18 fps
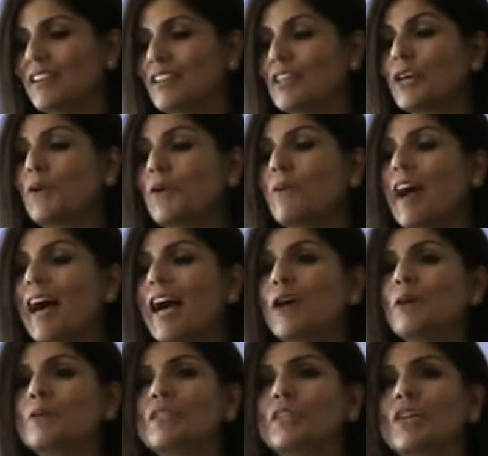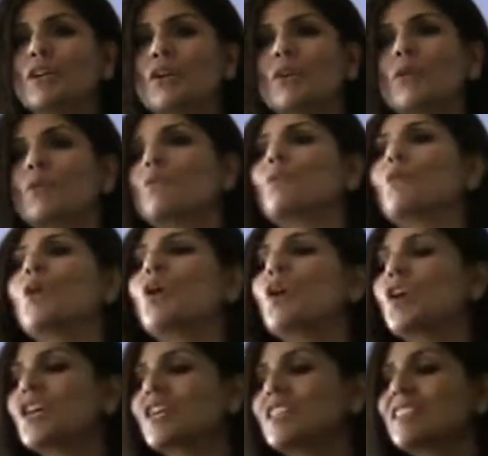The crowd
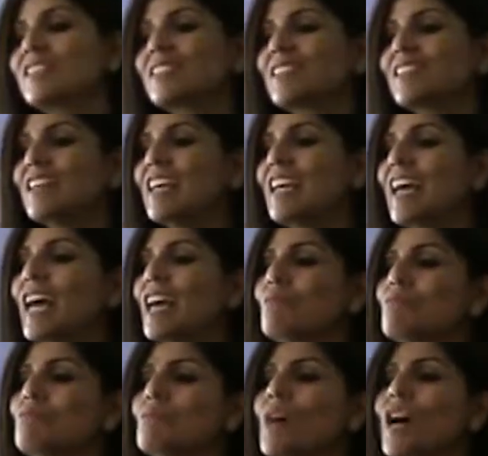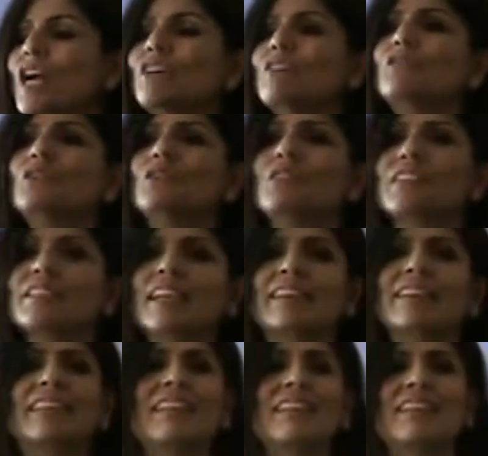roars and marvels
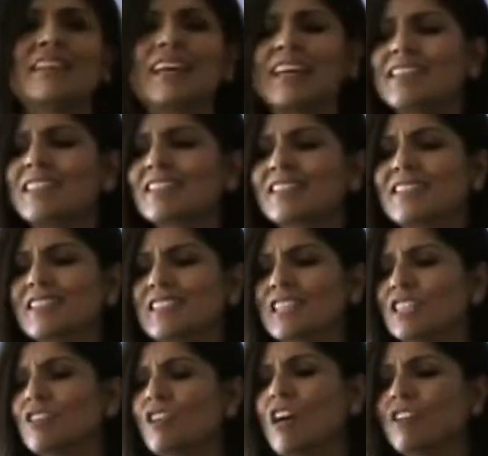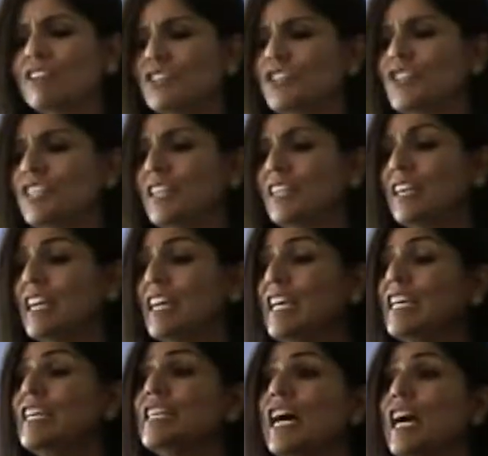at the latest technology.
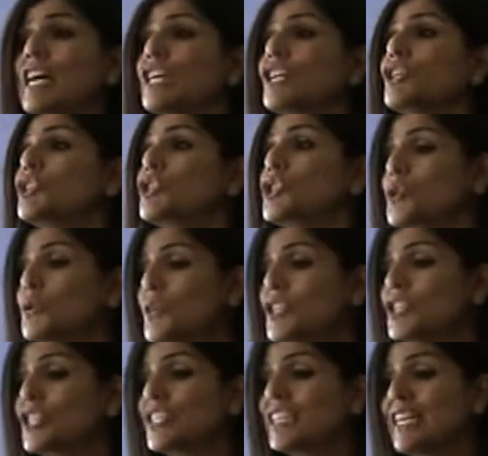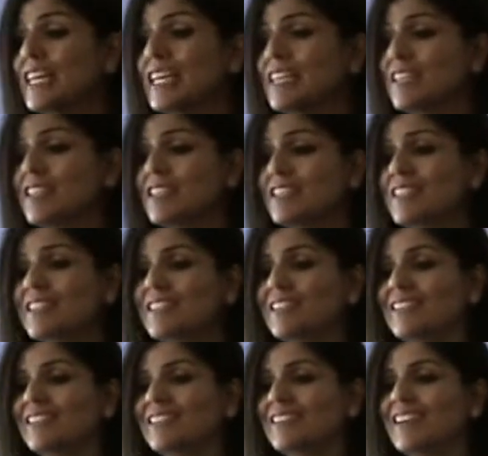Young Jewish kids,
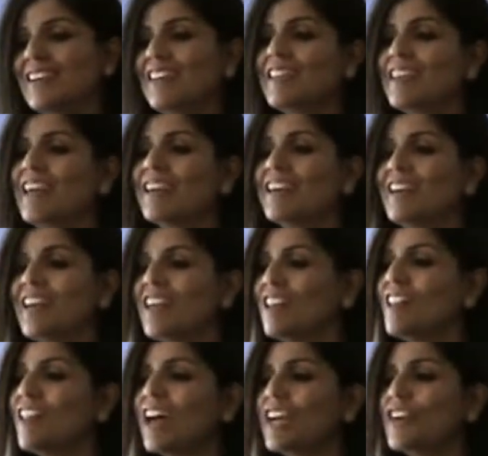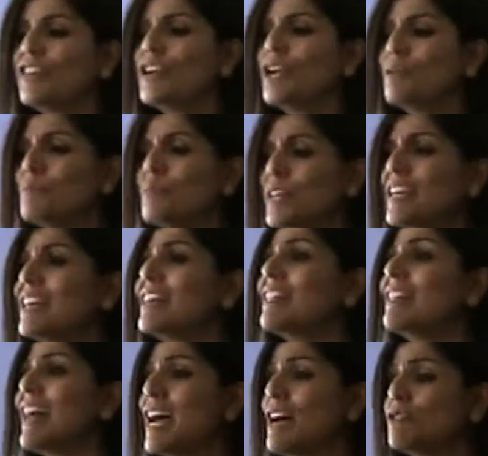they lug their big
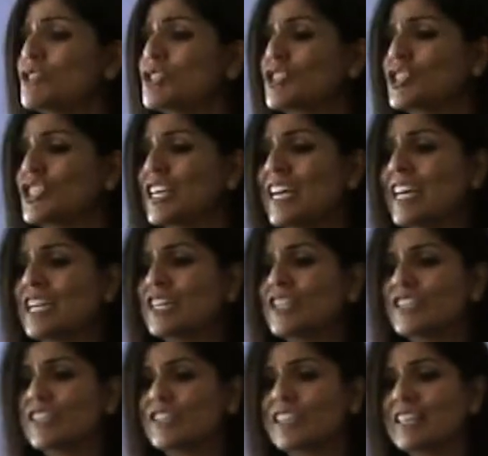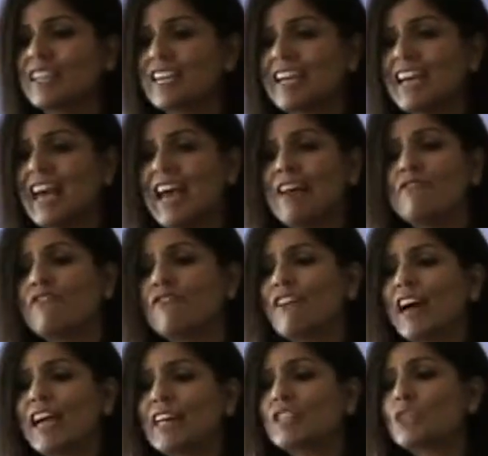lounge chairs and
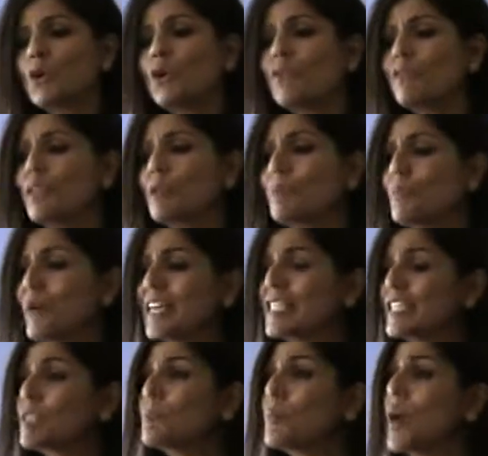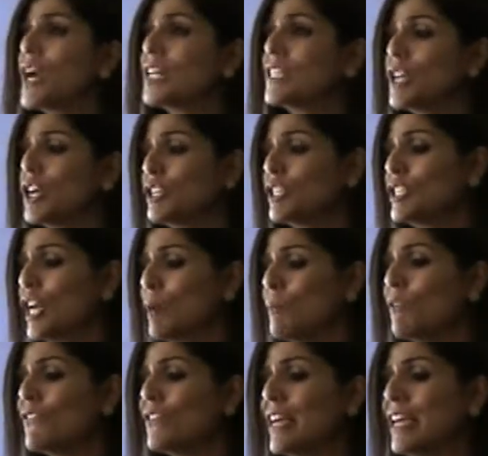fight over the best spot on top
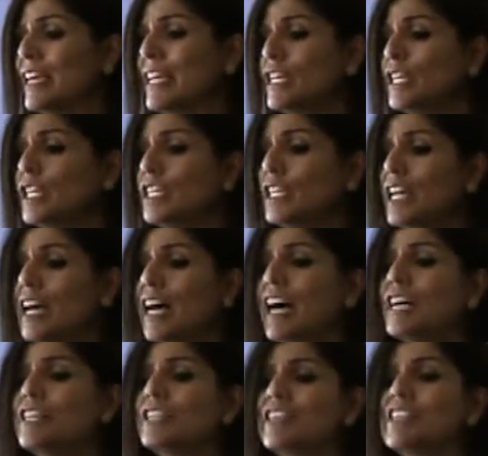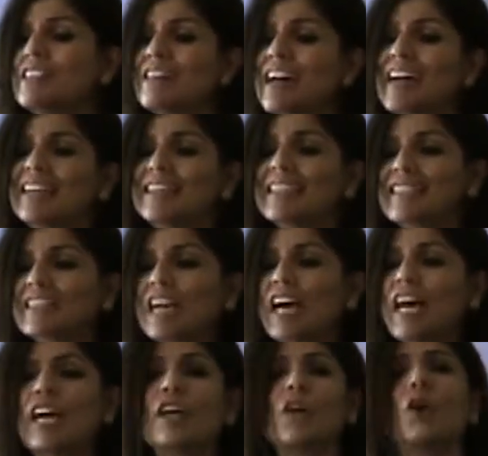of the hill under the night
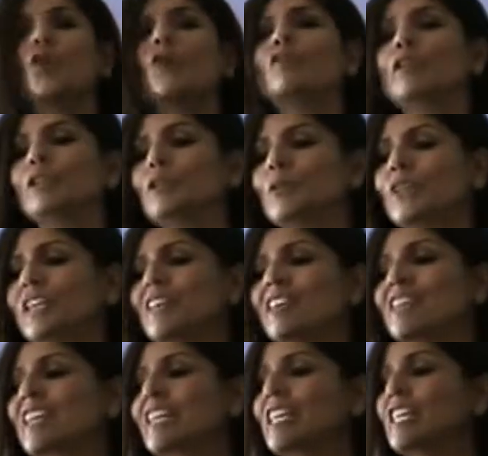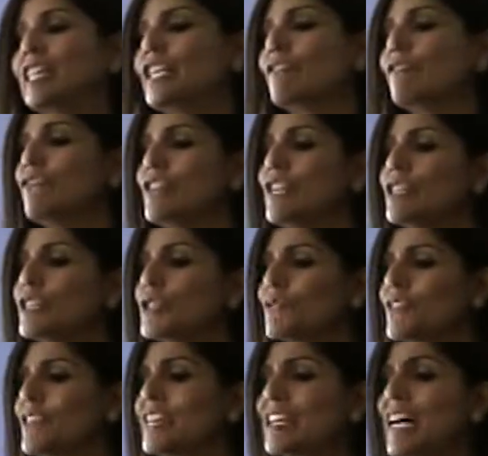sky overlooking the killing fields
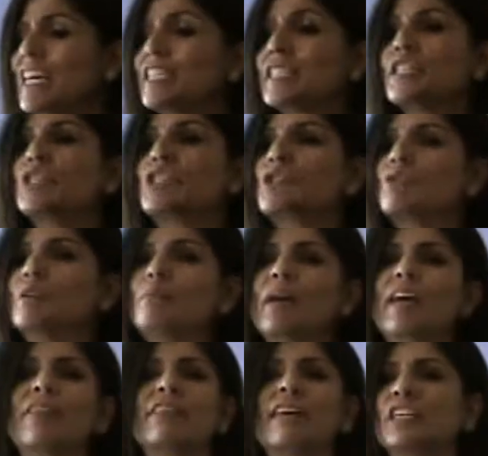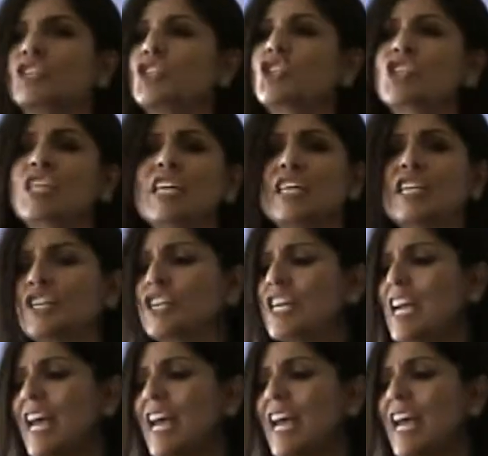of the Gaza Strip, and they cheer